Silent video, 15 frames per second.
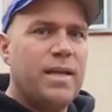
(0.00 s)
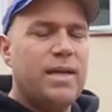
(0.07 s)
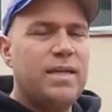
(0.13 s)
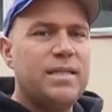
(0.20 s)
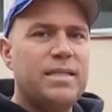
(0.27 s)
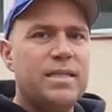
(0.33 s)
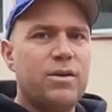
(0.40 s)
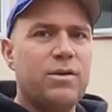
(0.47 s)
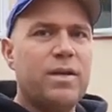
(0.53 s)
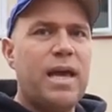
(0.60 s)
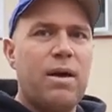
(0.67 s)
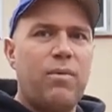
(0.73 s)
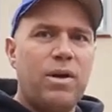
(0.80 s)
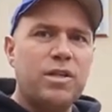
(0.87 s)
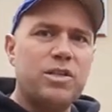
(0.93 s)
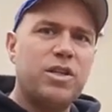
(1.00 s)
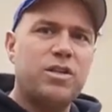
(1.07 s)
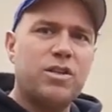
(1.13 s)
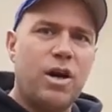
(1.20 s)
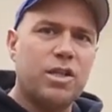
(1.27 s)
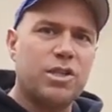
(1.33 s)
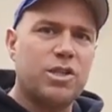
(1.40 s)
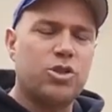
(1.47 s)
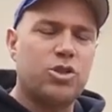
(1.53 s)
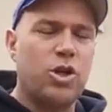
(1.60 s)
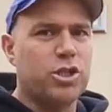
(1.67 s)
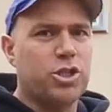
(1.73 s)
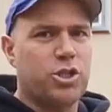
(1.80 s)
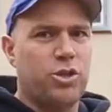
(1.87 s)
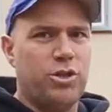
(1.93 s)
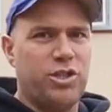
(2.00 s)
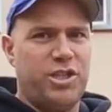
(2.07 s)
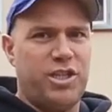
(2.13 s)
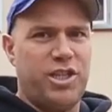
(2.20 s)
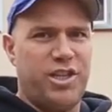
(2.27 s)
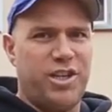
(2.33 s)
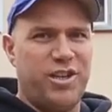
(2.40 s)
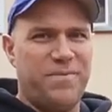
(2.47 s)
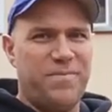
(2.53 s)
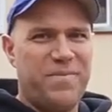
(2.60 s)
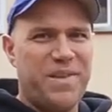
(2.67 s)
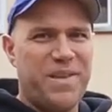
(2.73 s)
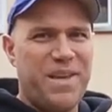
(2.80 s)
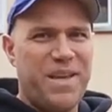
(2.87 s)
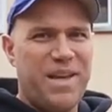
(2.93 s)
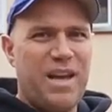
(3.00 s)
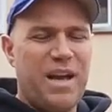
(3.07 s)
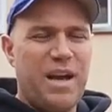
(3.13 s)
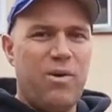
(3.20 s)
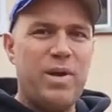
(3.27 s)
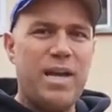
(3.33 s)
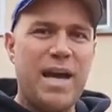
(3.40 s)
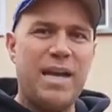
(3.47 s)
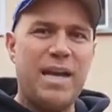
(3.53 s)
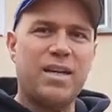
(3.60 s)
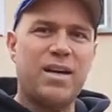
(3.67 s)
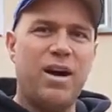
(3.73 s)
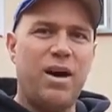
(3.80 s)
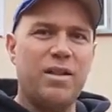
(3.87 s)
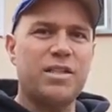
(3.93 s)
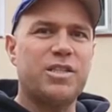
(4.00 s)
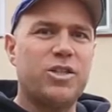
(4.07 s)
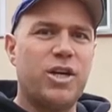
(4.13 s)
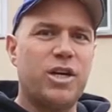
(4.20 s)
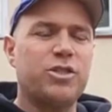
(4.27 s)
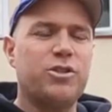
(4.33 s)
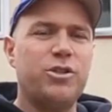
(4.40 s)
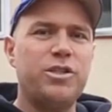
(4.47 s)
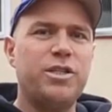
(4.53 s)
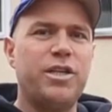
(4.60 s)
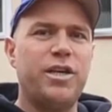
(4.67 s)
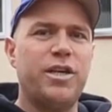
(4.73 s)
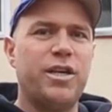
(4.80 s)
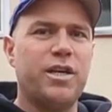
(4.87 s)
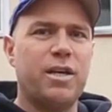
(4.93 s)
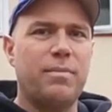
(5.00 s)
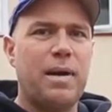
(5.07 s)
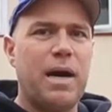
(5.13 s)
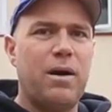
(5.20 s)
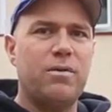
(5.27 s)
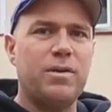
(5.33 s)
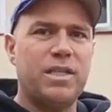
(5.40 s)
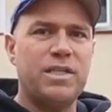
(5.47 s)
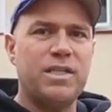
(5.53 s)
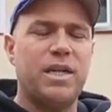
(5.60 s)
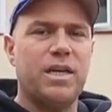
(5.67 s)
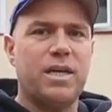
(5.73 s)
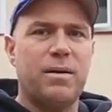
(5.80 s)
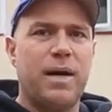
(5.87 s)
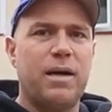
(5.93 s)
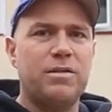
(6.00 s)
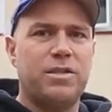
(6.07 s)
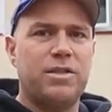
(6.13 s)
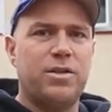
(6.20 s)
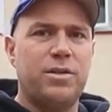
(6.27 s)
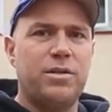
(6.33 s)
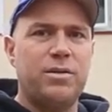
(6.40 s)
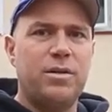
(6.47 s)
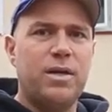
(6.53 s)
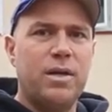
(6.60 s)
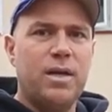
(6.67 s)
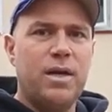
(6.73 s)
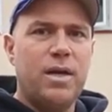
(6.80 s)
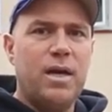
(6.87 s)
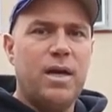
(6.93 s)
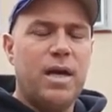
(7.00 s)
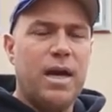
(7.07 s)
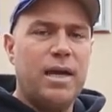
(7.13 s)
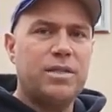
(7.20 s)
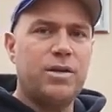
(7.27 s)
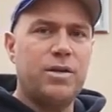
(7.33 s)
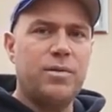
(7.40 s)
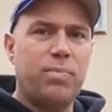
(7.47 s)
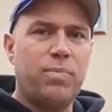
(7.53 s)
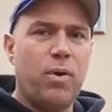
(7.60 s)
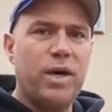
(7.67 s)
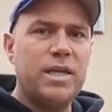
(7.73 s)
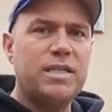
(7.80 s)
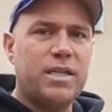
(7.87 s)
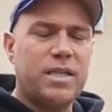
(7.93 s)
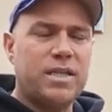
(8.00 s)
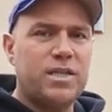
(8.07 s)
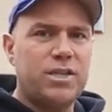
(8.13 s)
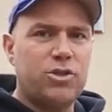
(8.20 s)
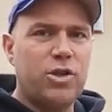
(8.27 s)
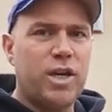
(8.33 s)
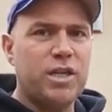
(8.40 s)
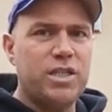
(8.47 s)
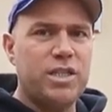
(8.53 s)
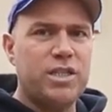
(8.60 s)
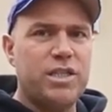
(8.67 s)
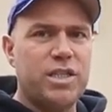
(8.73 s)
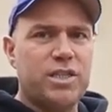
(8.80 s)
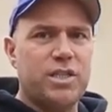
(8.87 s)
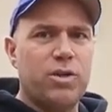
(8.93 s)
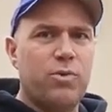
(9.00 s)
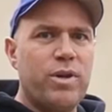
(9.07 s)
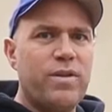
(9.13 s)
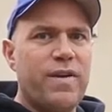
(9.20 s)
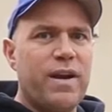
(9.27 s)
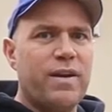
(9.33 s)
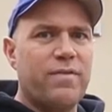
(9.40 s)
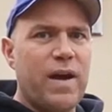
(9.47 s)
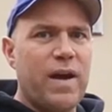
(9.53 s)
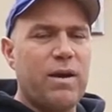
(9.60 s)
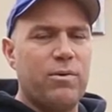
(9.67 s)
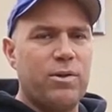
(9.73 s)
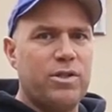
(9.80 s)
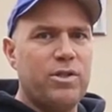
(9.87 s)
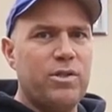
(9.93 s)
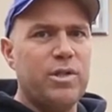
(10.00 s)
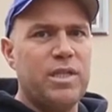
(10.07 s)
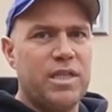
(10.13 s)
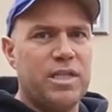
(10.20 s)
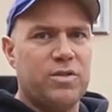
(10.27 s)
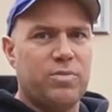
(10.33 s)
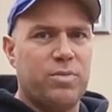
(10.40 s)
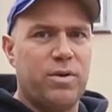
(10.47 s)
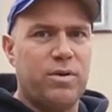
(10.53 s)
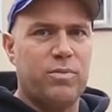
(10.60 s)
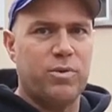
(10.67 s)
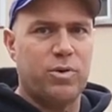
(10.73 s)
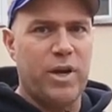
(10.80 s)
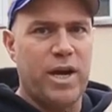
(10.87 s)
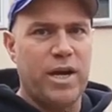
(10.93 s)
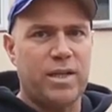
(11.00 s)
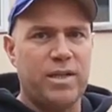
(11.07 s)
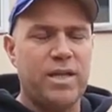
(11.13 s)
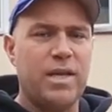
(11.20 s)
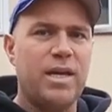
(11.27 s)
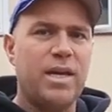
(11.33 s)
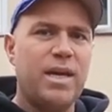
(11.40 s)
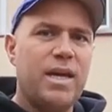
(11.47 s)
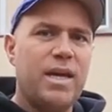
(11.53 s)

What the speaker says: And he says, okay, I want you to call a structural engineer. We had to call a structural engineer to come out. He's going to come out certain points of the construction just to re-verify we're doing things correctly.